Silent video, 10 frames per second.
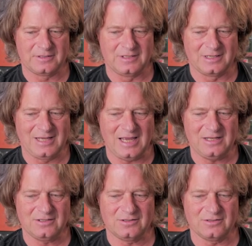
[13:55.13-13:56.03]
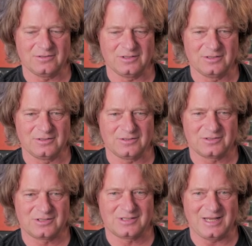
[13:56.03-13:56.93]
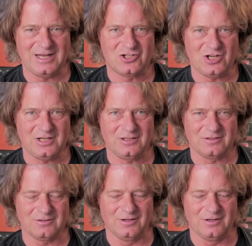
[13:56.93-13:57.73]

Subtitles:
the gain staging